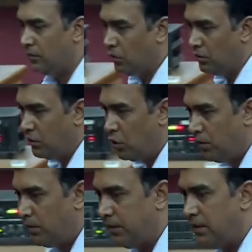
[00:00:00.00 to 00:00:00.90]
Whole
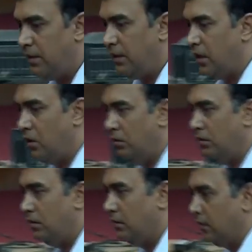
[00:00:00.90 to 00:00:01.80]
genome is present in now
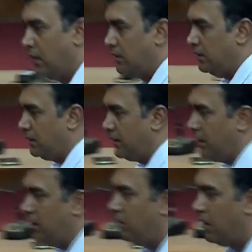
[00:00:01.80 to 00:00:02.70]
clusters and in